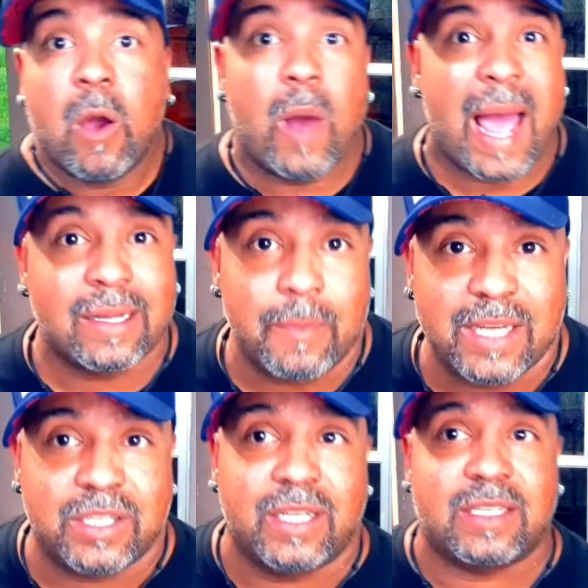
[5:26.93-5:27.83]
what
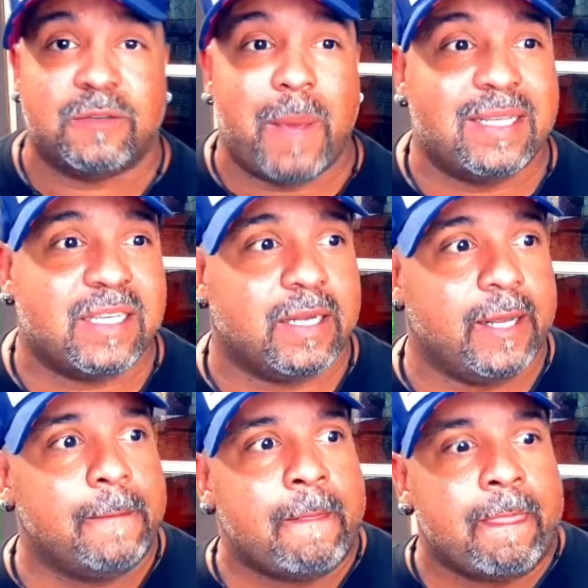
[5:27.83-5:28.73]
acclimation is
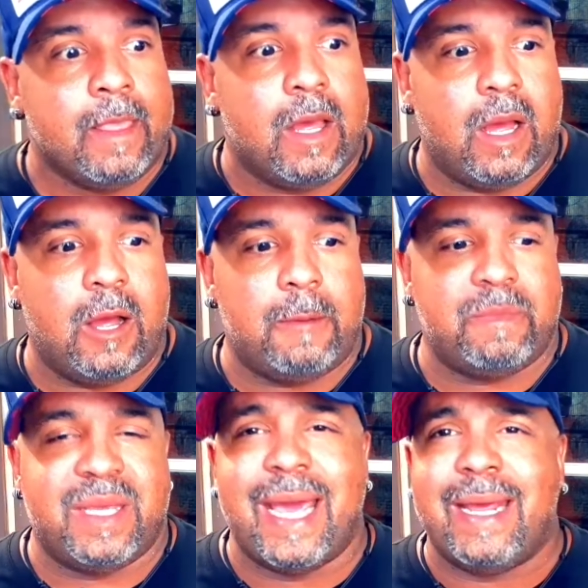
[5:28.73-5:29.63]
basically
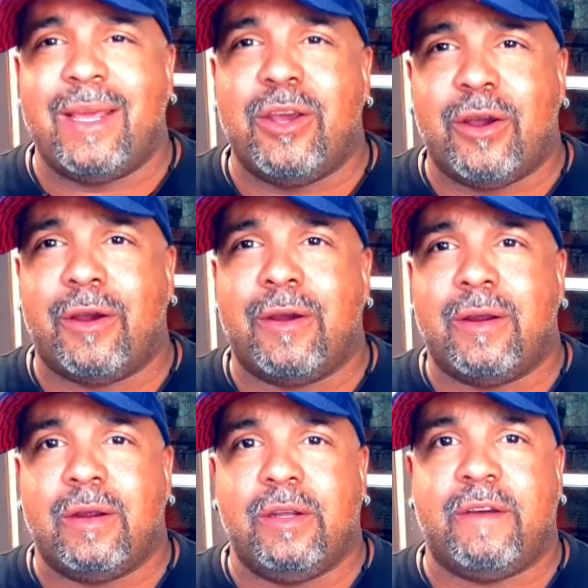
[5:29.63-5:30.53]
getting
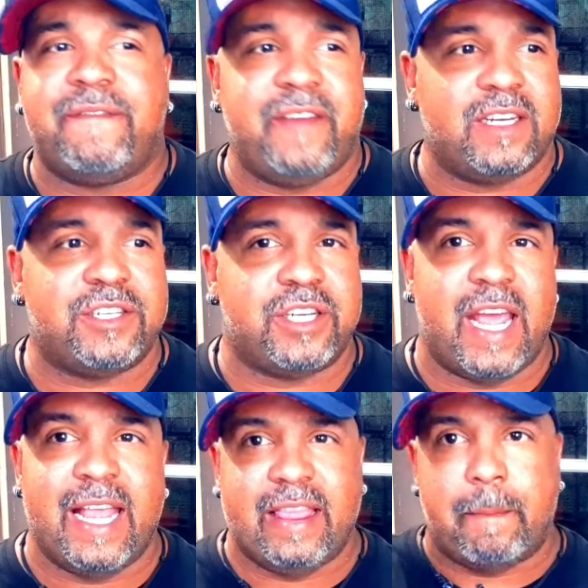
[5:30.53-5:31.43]
your fish
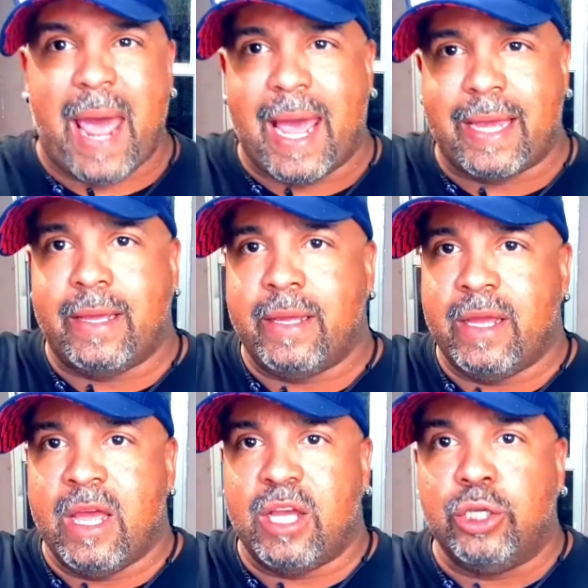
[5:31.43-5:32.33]
in the bag
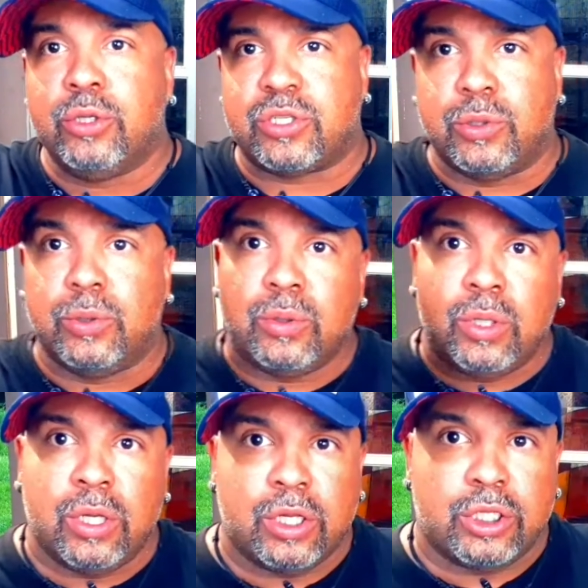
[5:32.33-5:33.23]
used to
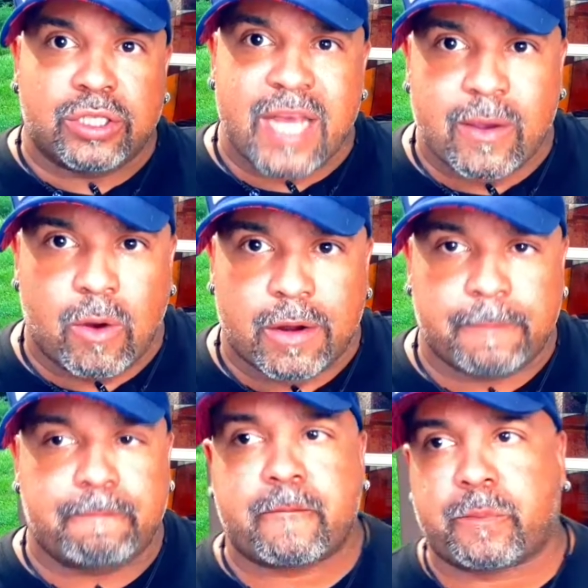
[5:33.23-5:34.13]
your tank water.
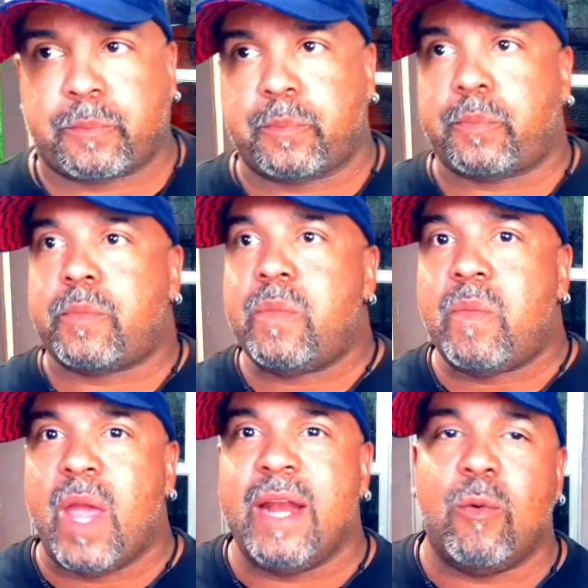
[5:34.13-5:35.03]

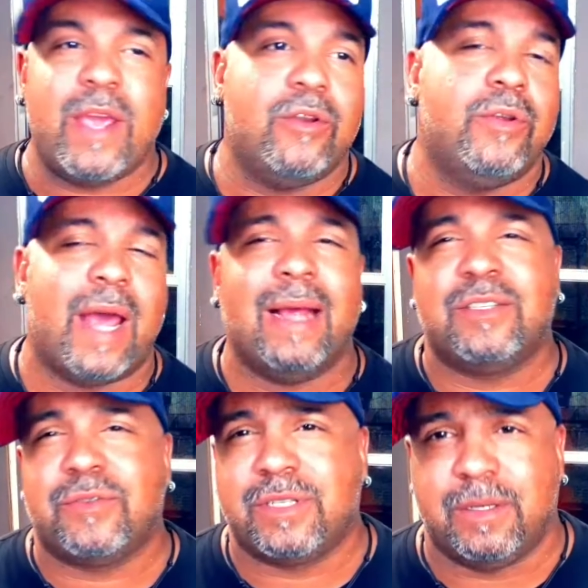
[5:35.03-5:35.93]
And the way you do that
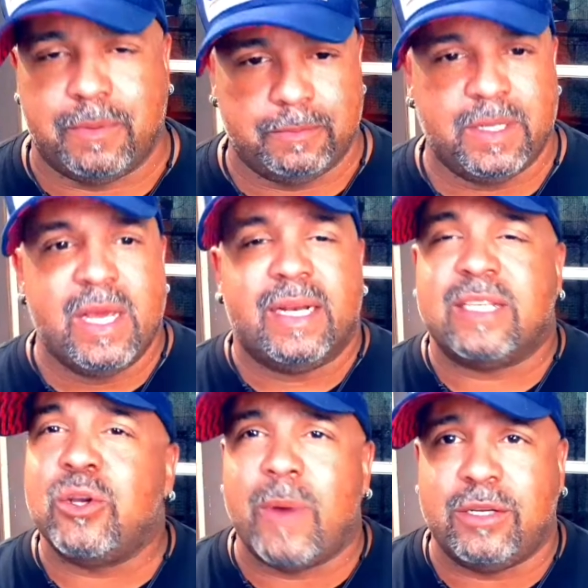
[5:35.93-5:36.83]
is real simple.
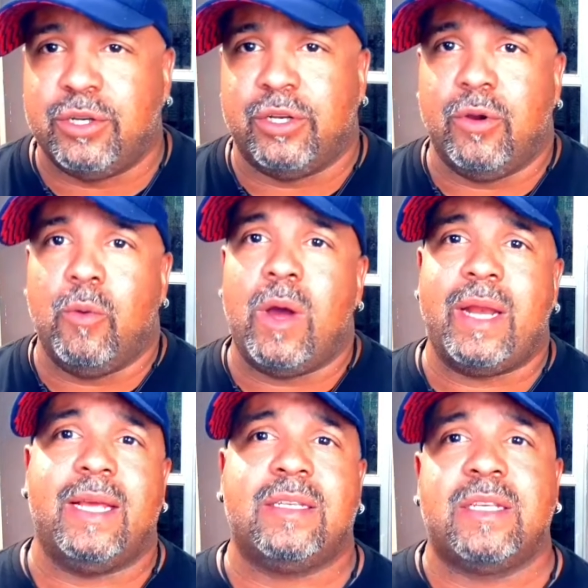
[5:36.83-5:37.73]
There's two ways you can do it.
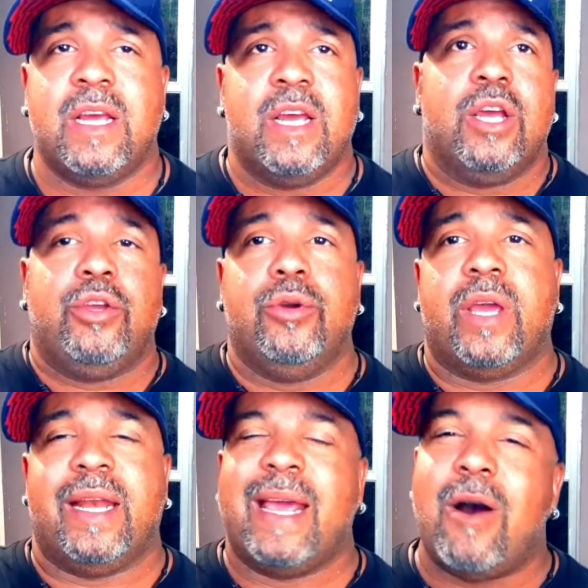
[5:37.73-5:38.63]
One is you
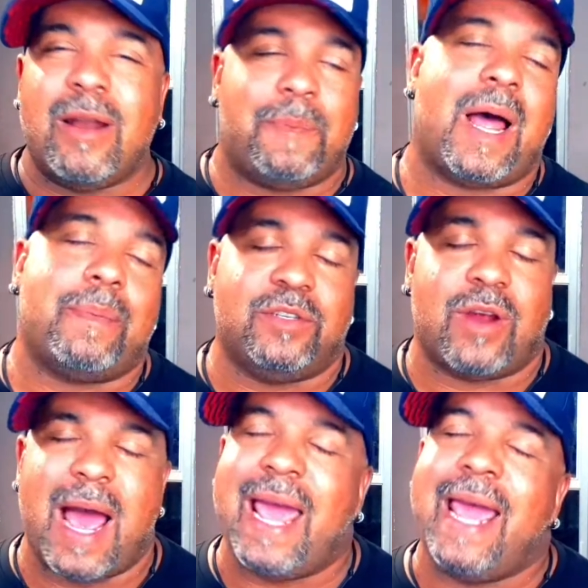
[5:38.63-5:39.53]
can, they call it plop and
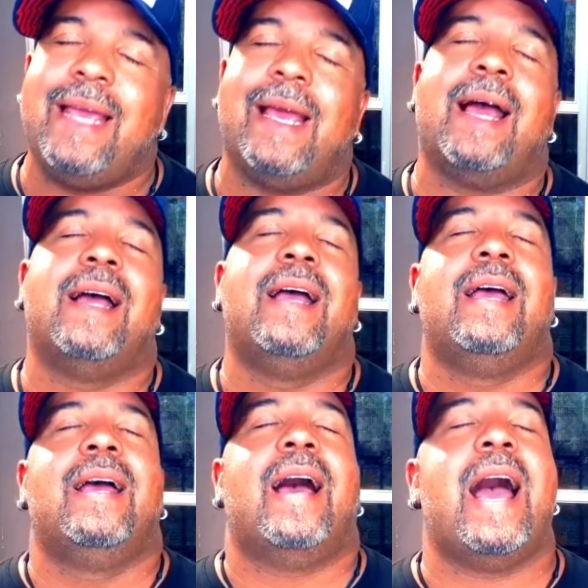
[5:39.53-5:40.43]
drop. I
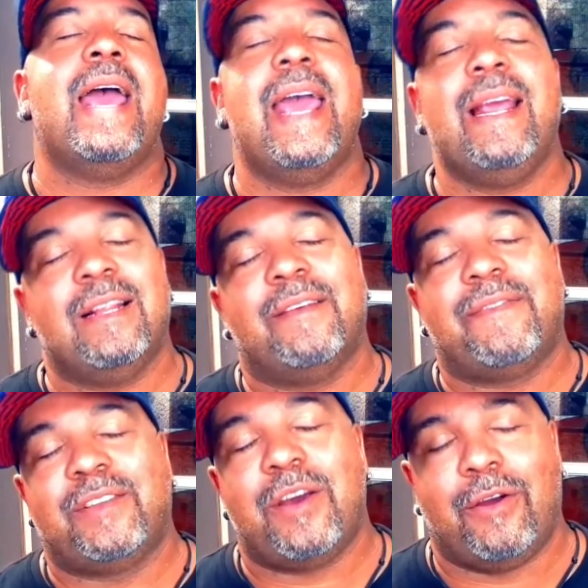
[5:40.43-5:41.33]
hate the
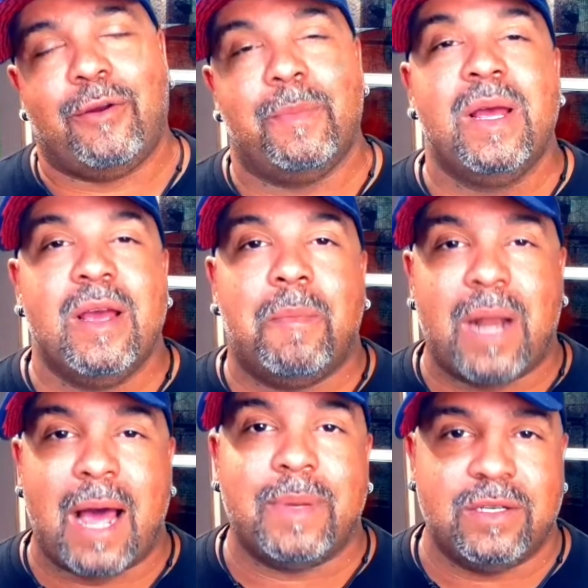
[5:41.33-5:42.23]
term
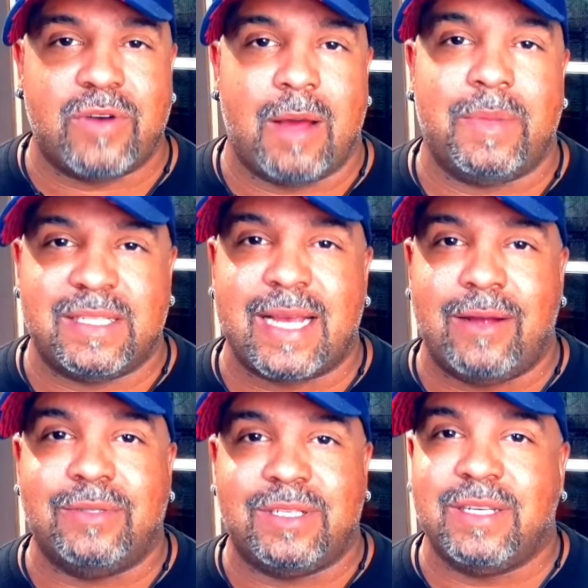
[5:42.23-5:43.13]
plop and drop. It
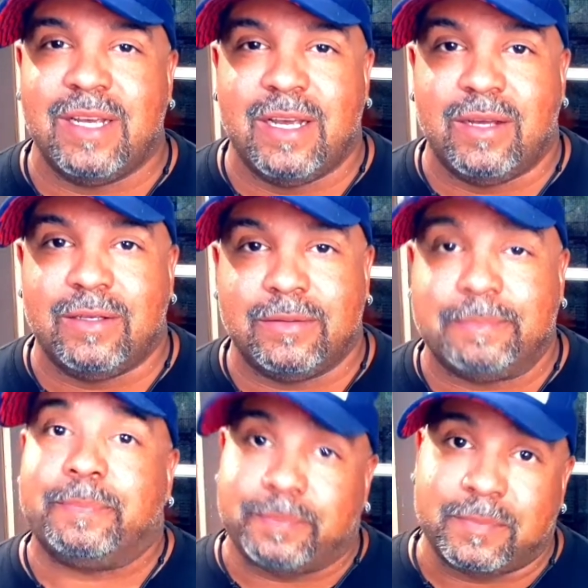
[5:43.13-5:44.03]
sounds,
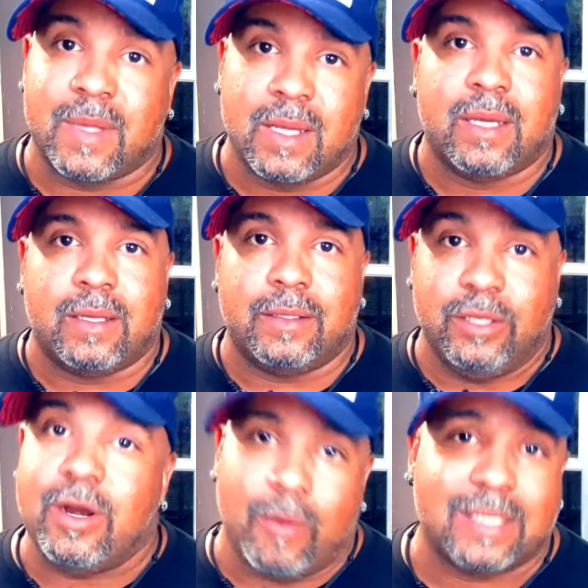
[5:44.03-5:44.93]

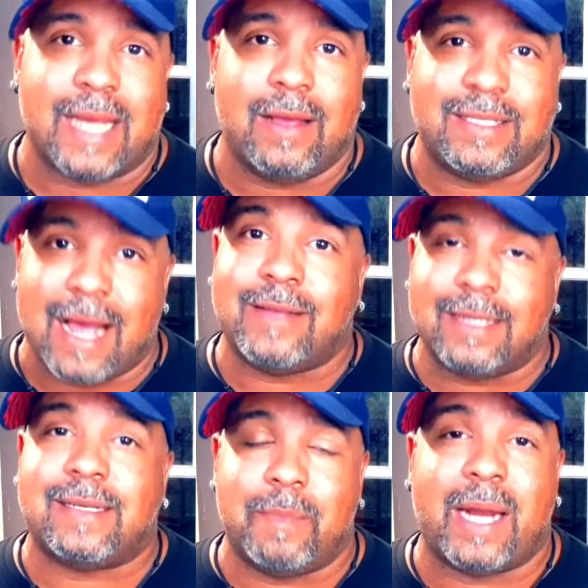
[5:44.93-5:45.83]
you know what it sounds. It sounds
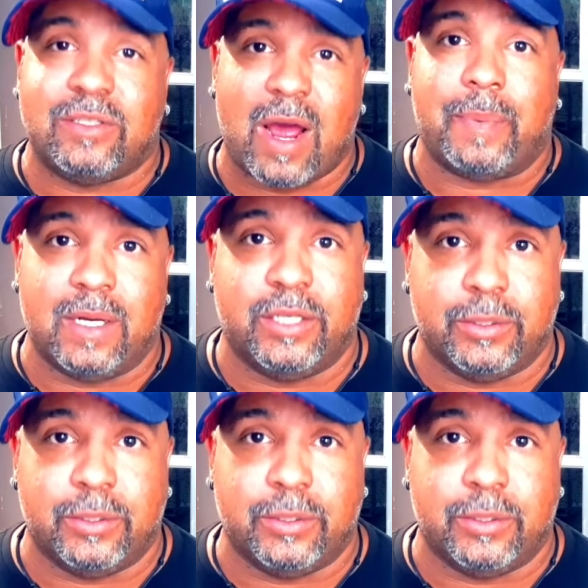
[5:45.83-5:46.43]
like somebody dropping a